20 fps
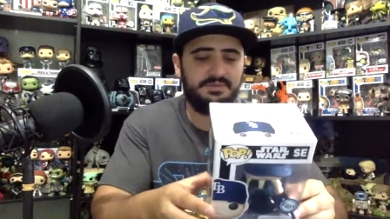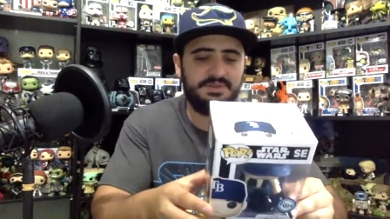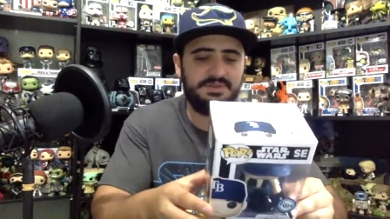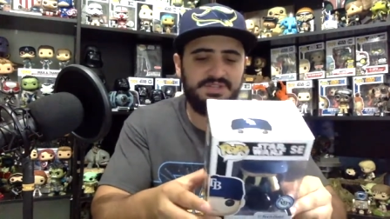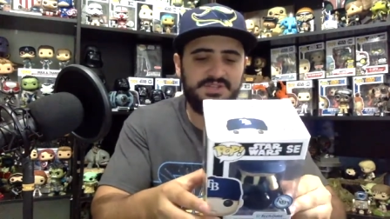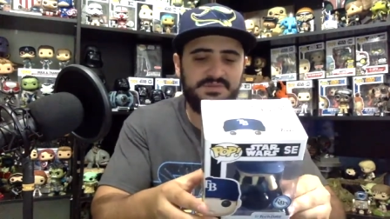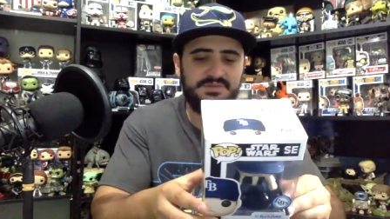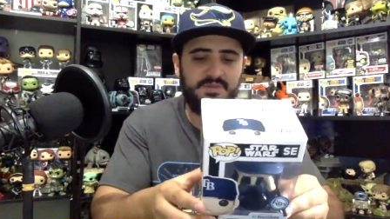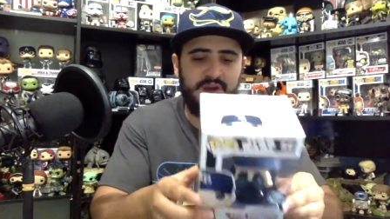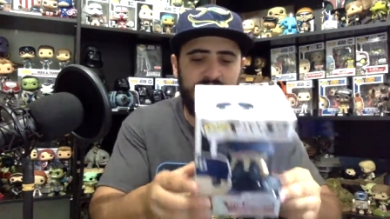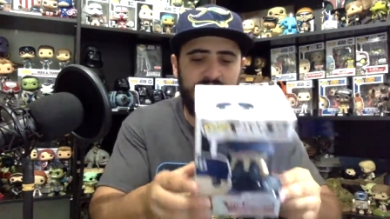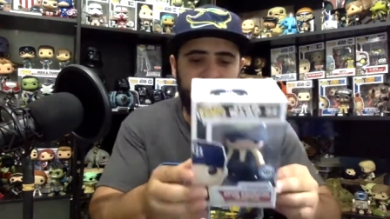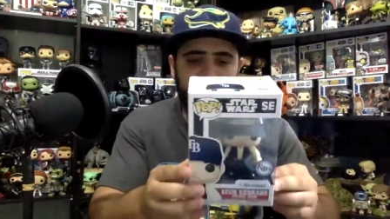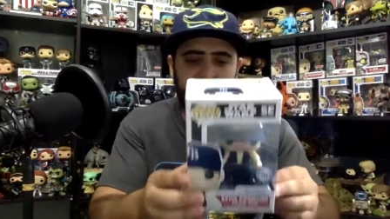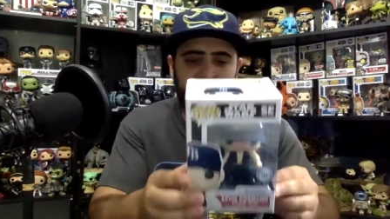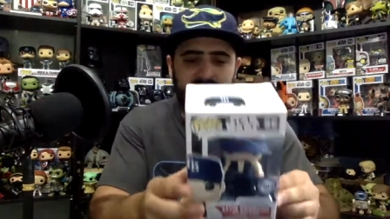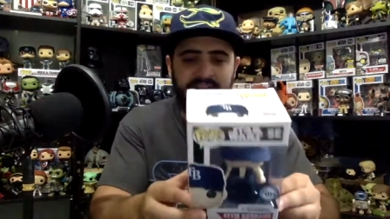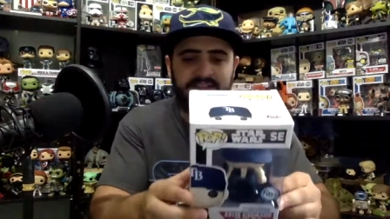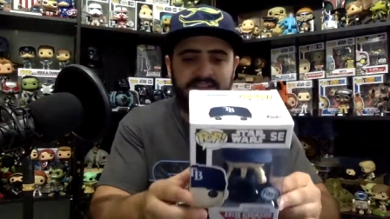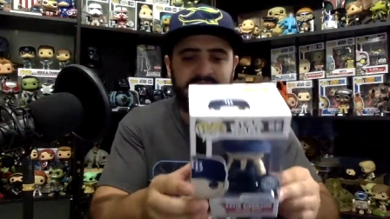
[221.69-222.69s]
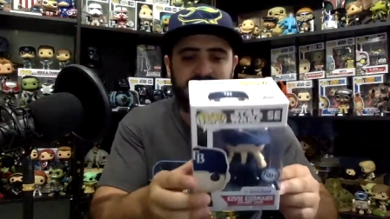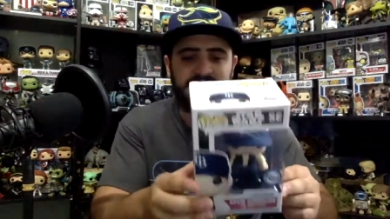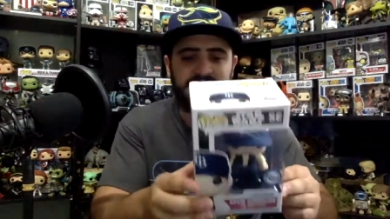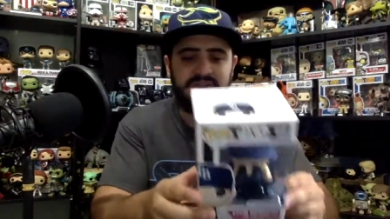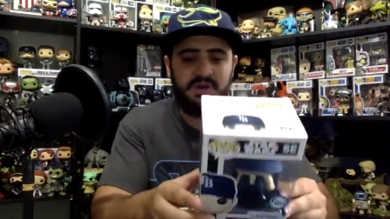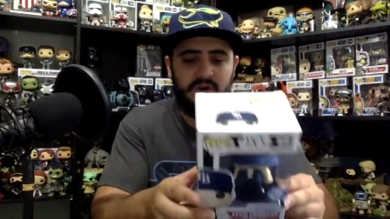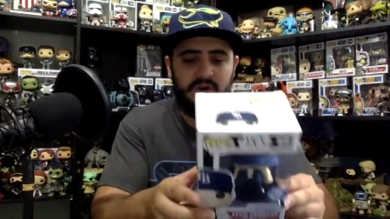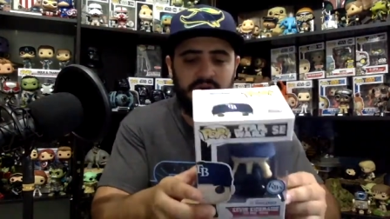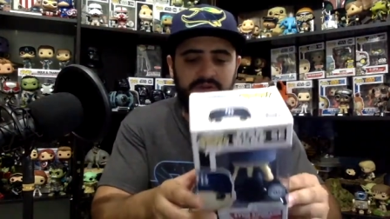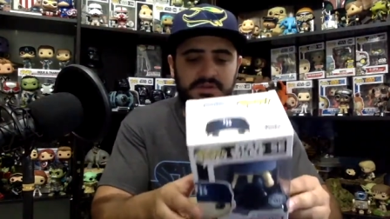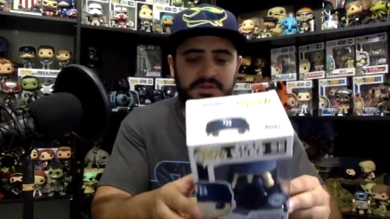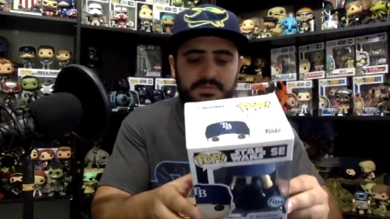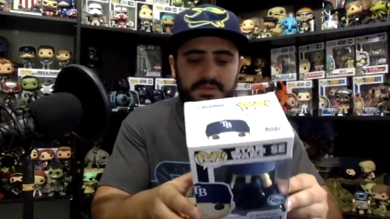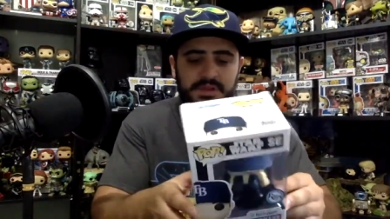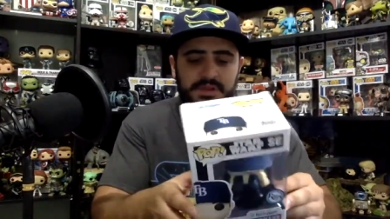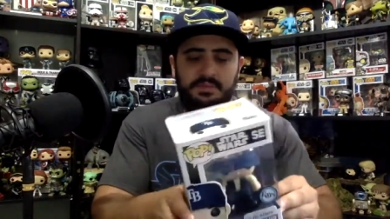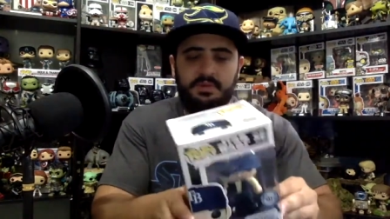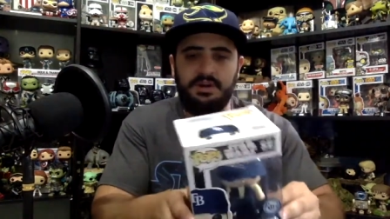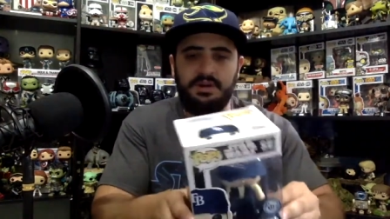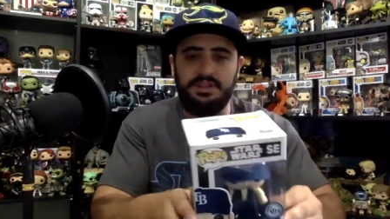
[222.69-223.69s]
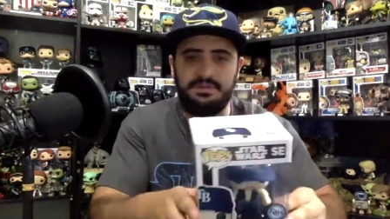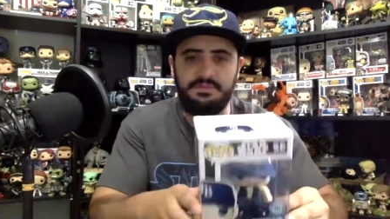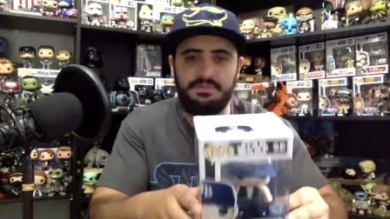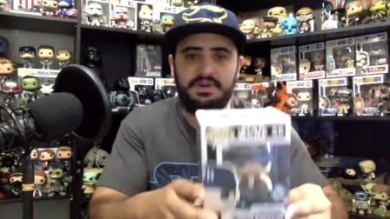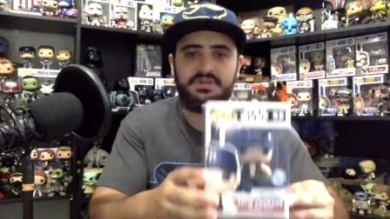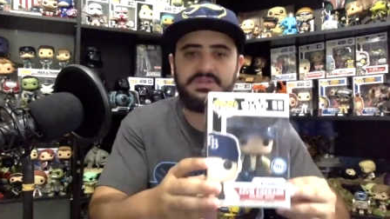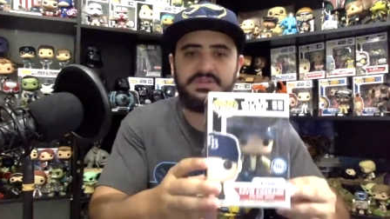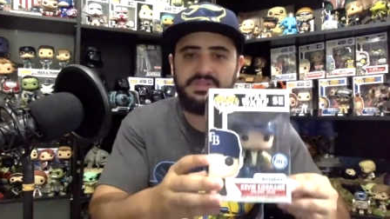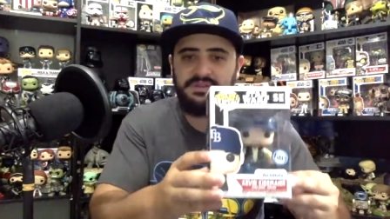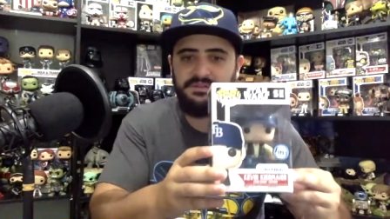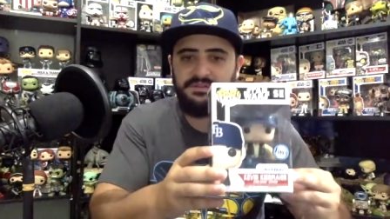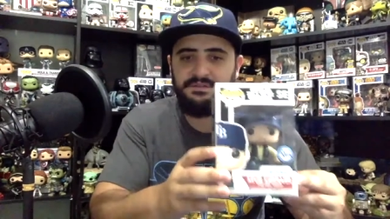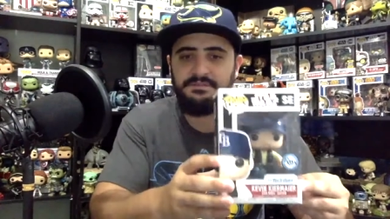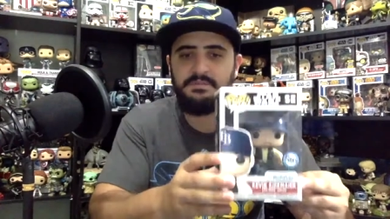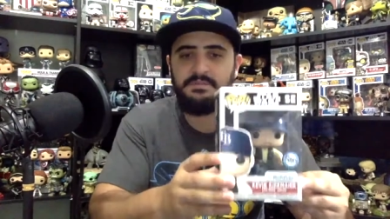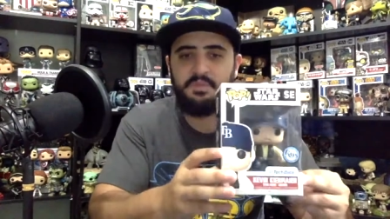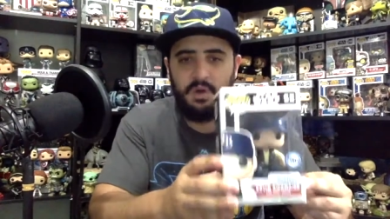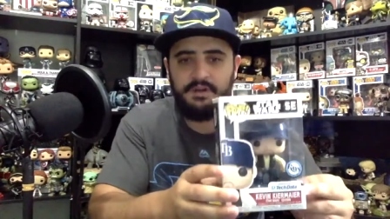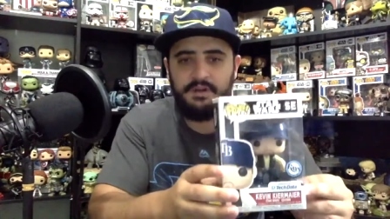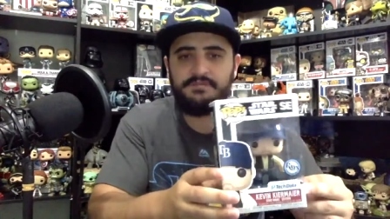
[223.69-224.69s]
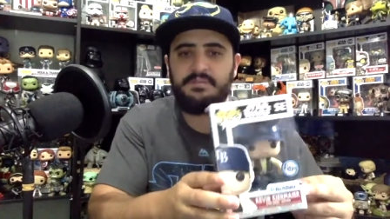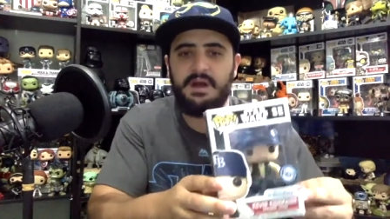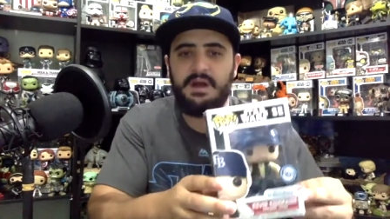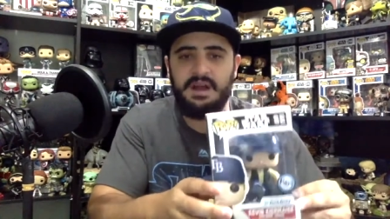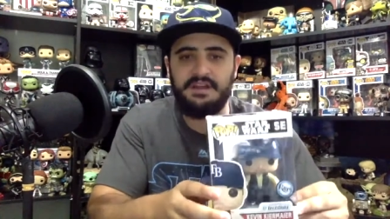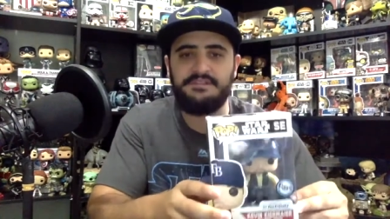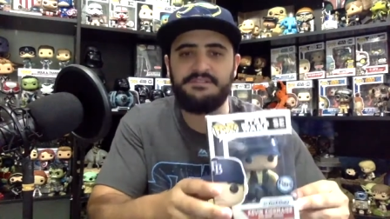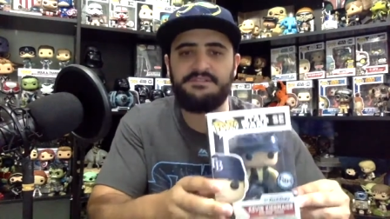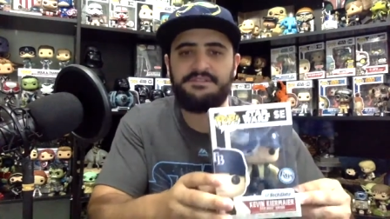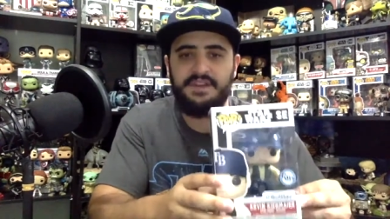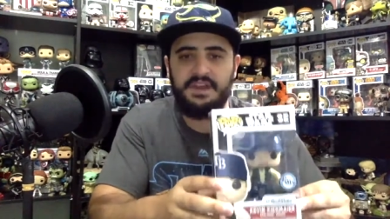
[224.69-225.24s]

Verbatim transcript: which is why this is arguably one of the most one of my